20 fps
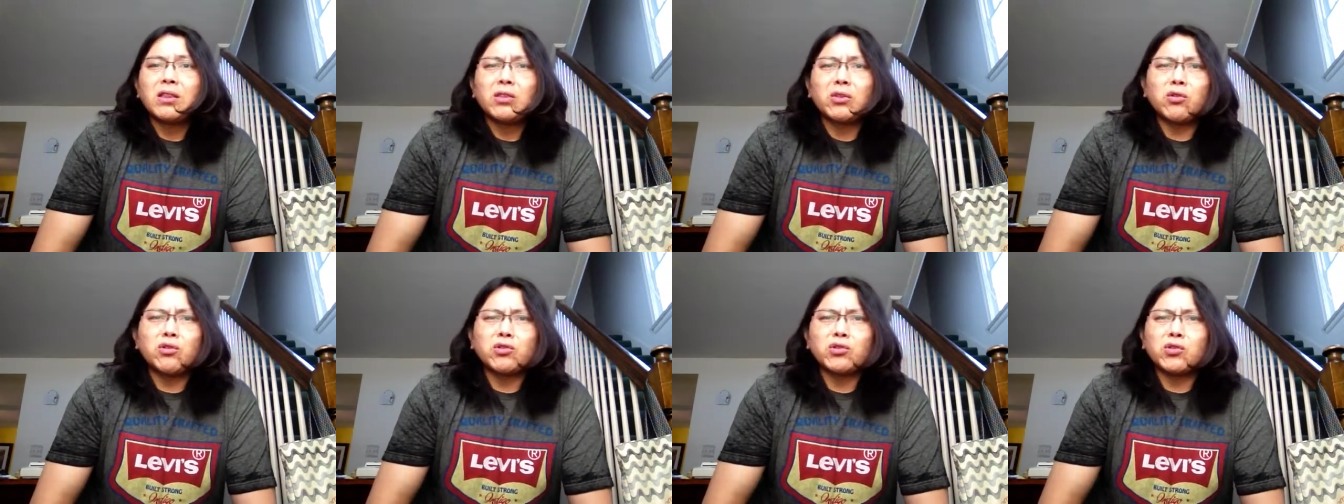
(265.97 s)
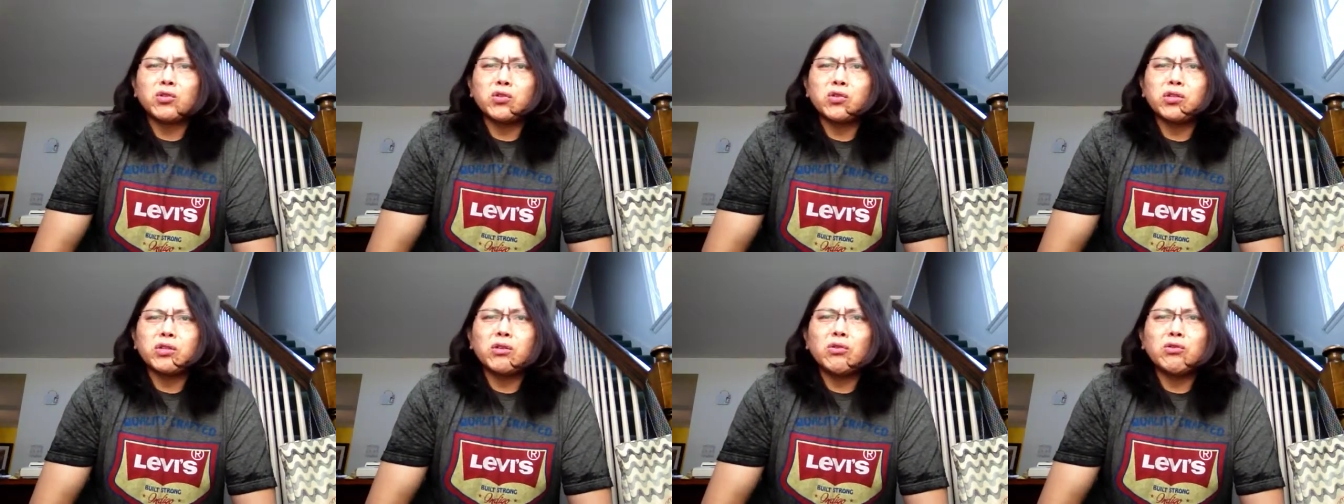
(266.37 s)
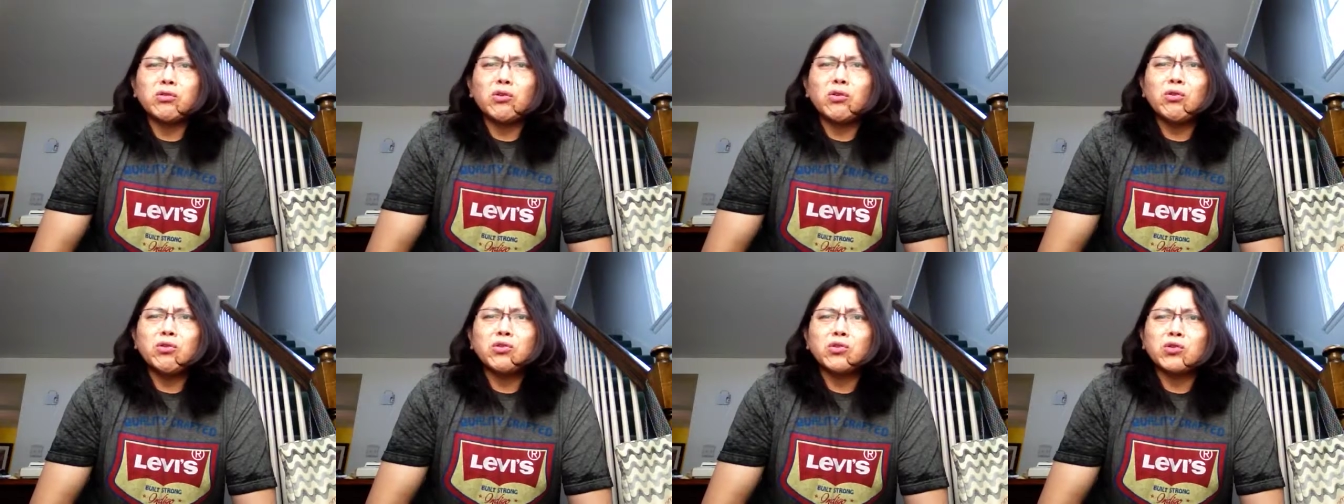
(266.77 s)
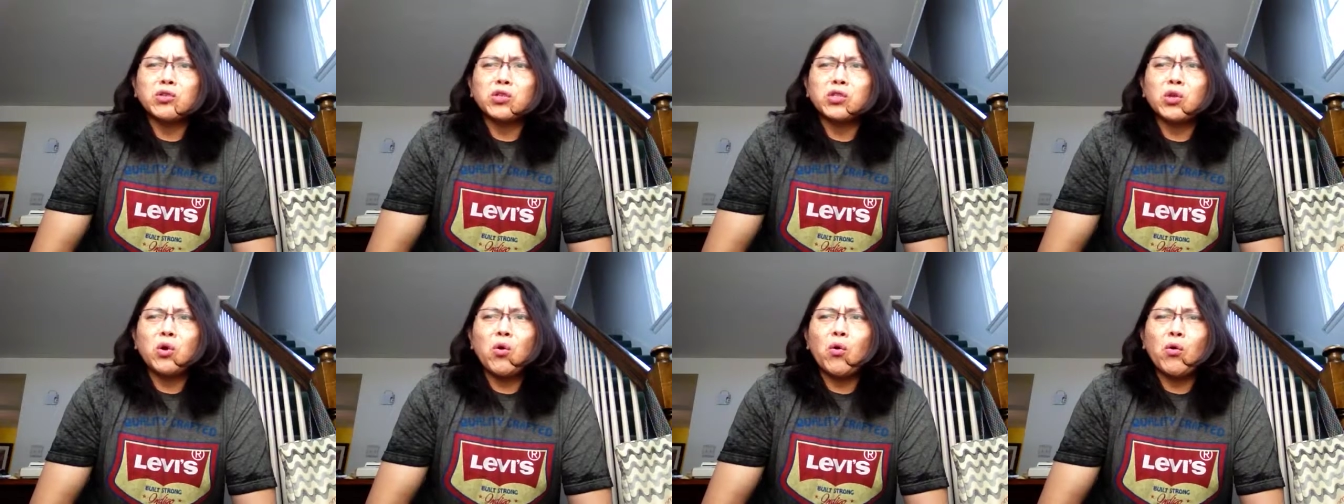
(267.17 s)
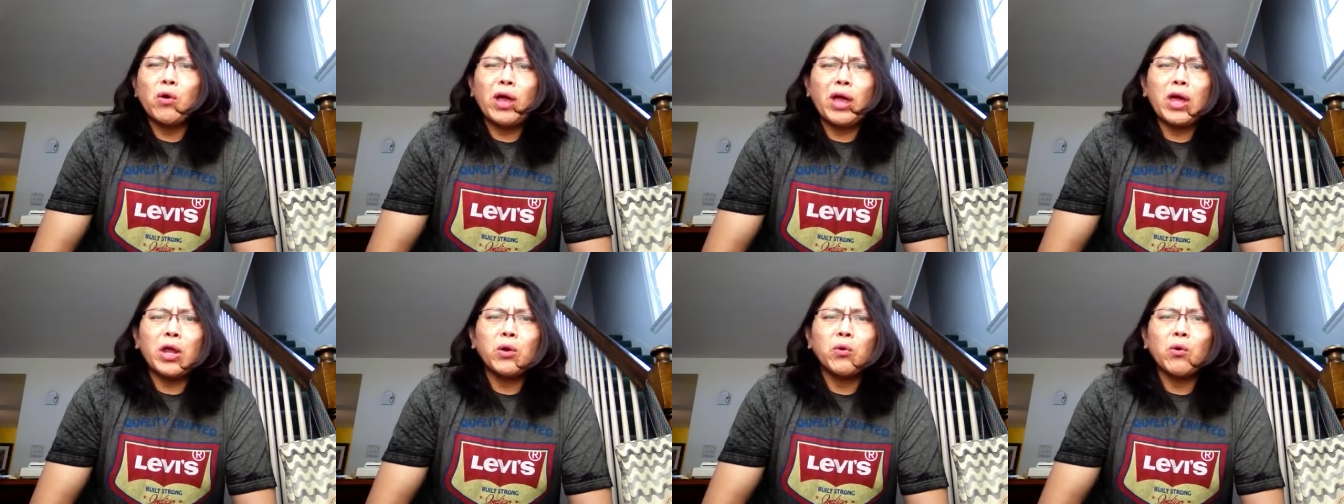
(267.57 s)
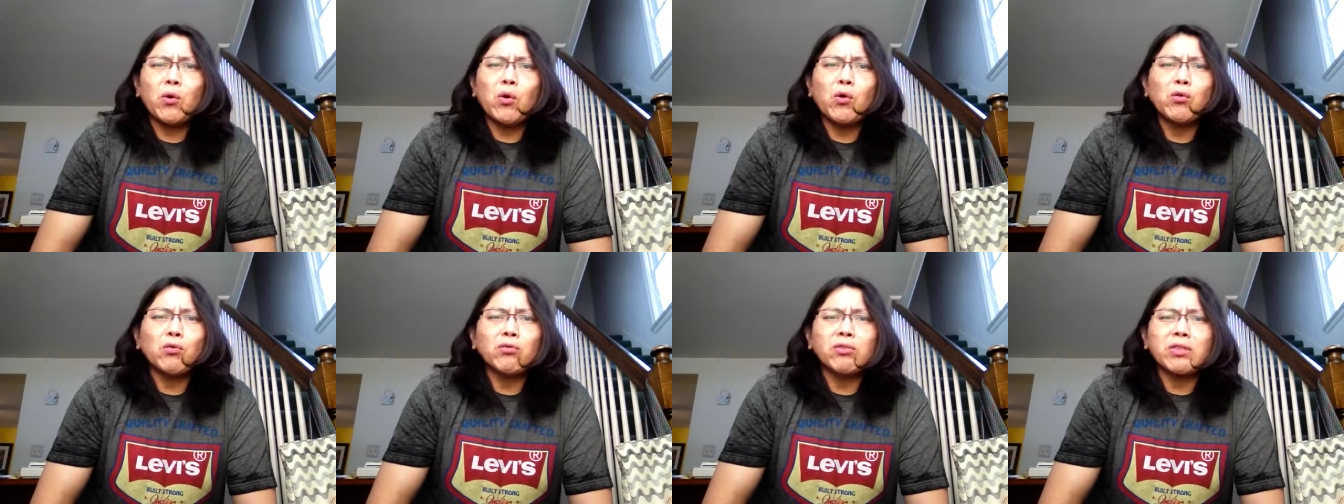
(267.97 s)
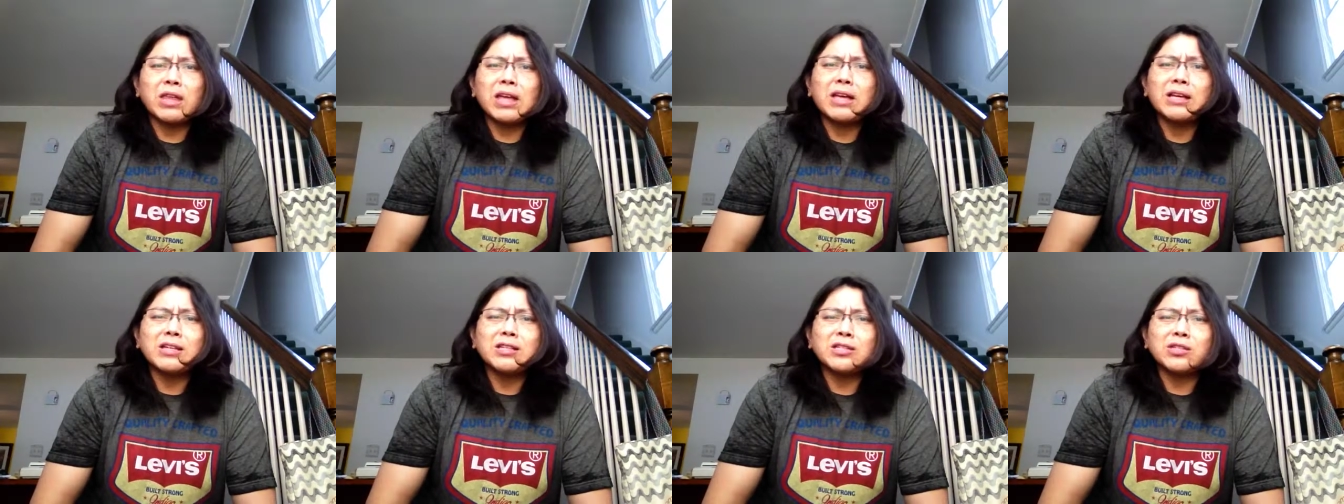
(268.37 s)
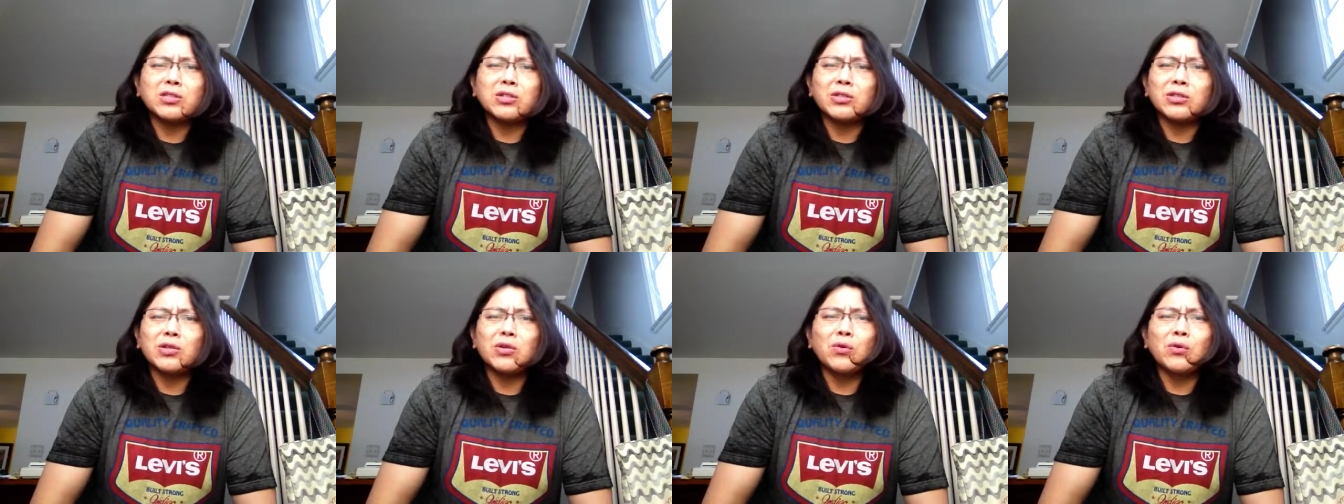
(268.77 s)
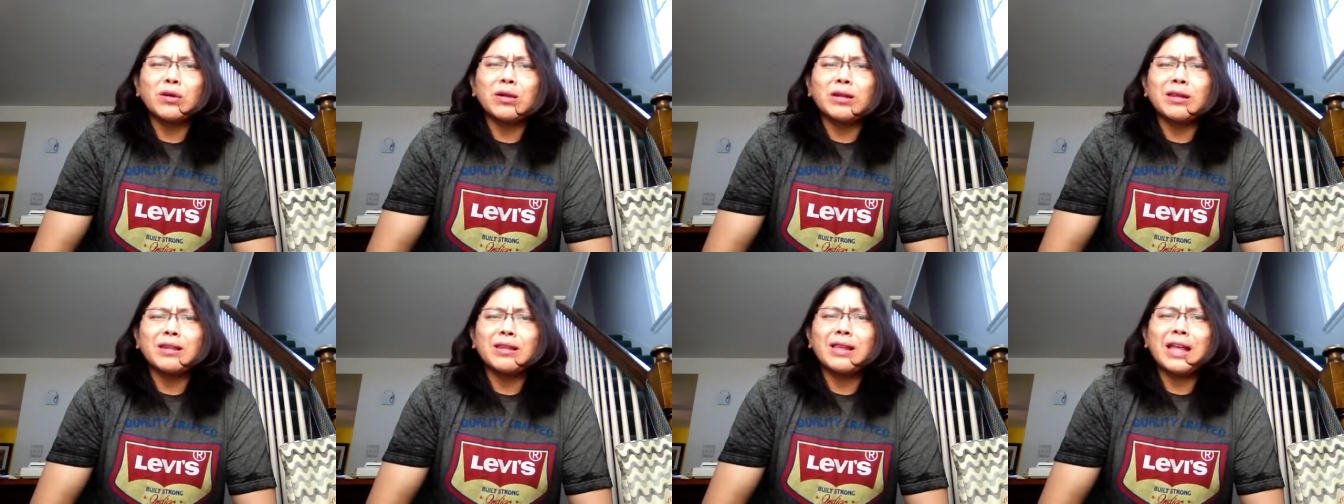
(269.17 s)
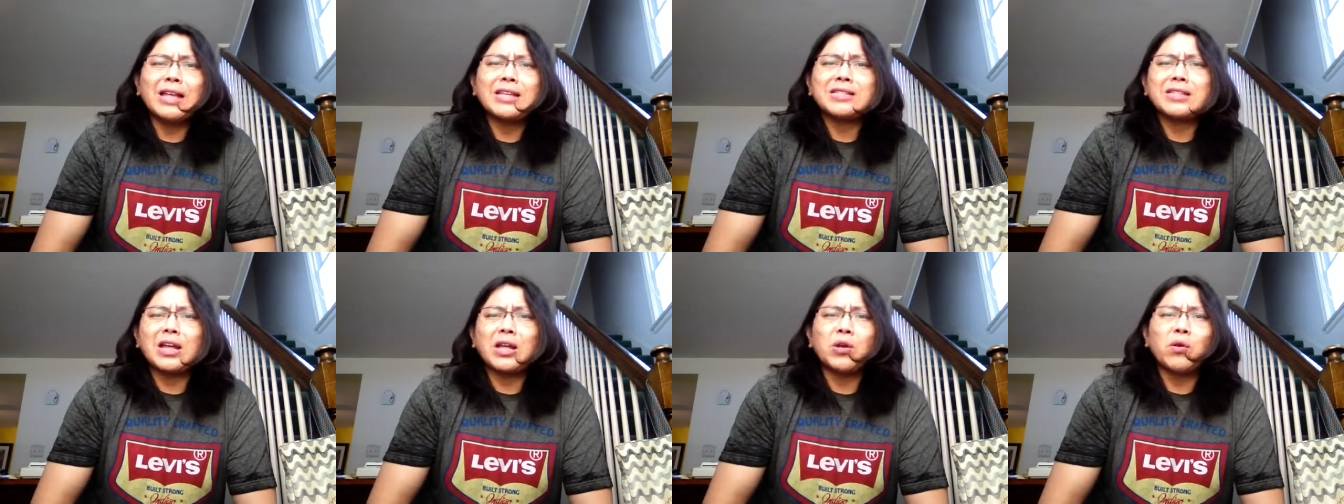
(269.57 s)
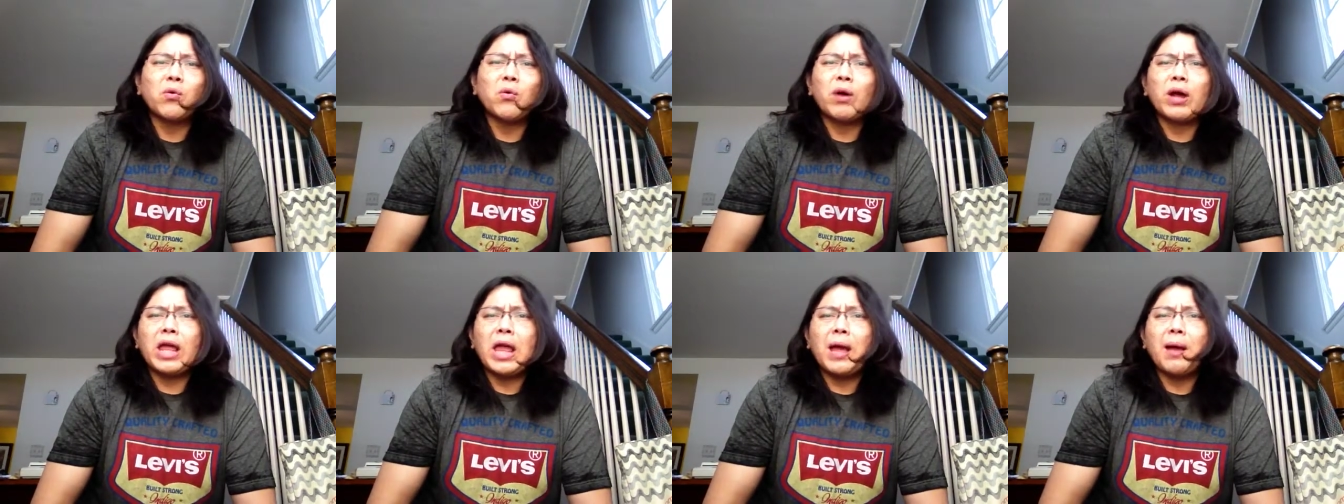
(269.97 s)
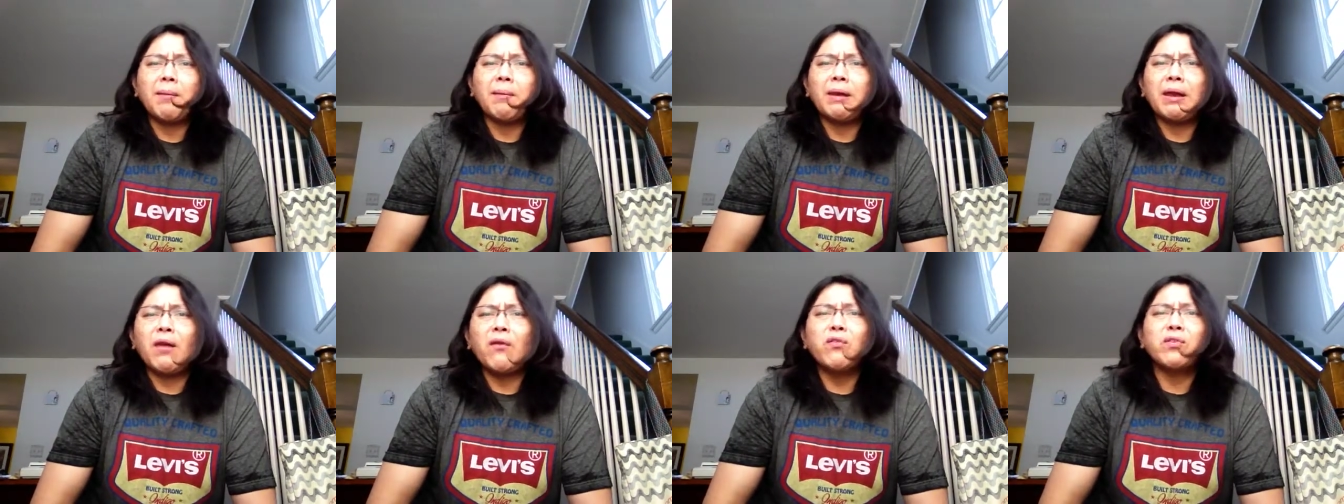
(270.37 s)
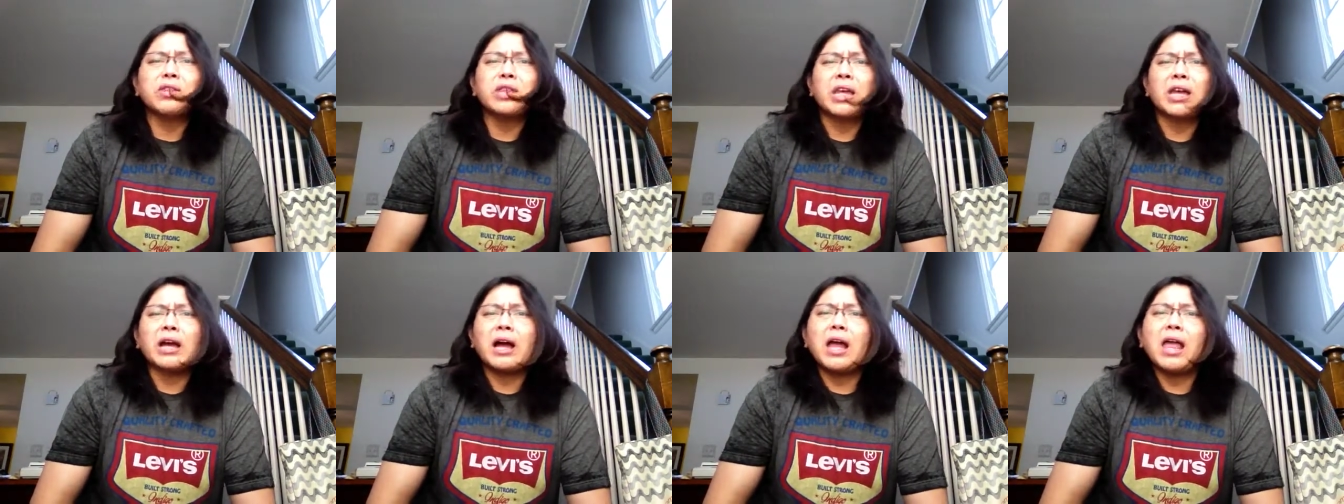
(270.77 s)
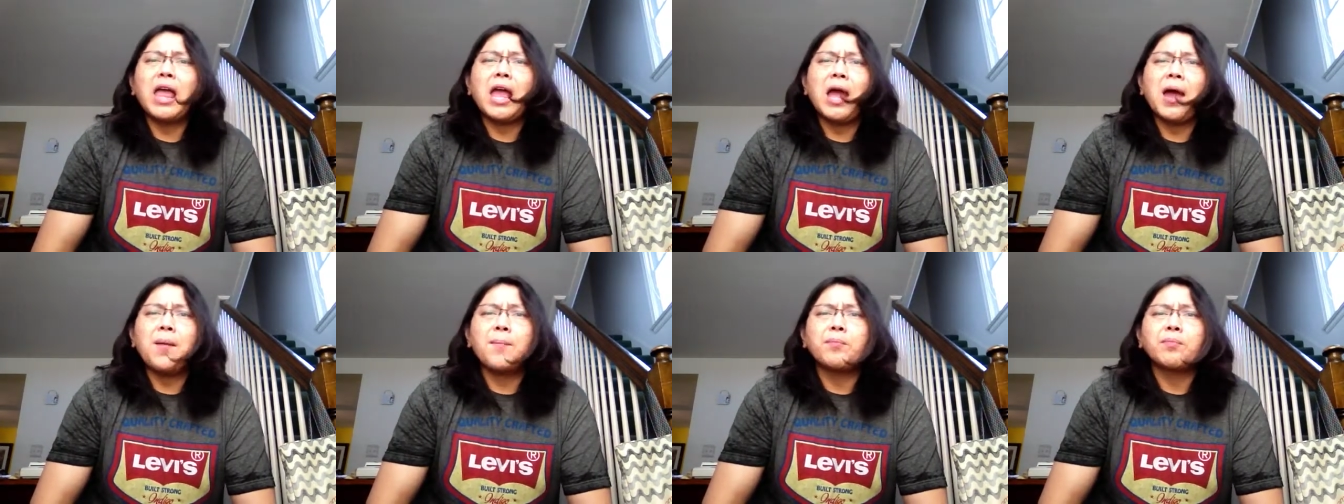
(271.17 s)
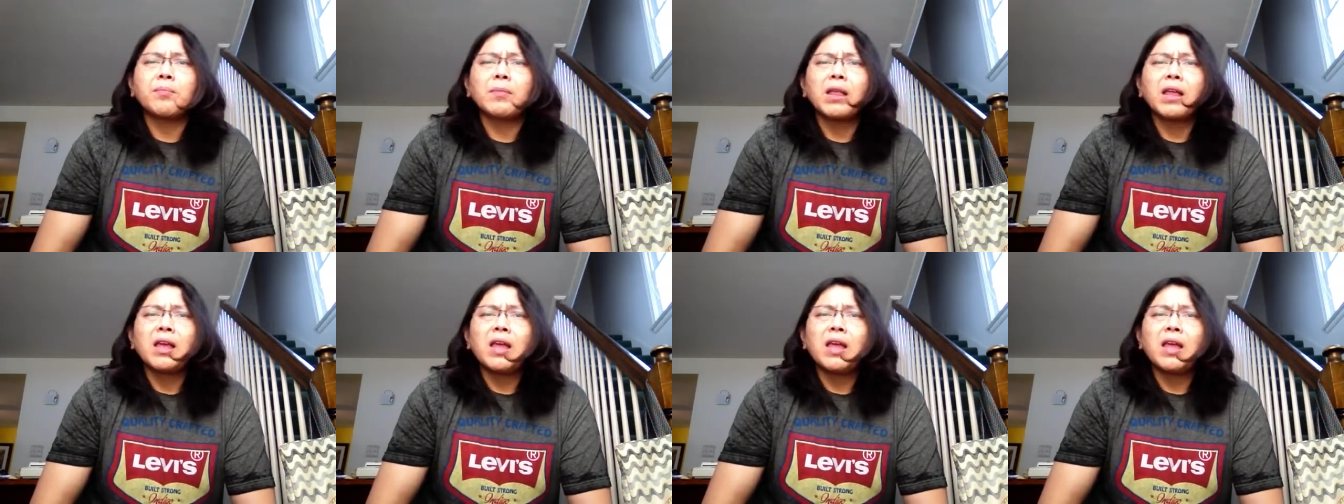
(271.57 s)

those are, th those are so hetero things to do, and that's not who I am. And everything I am,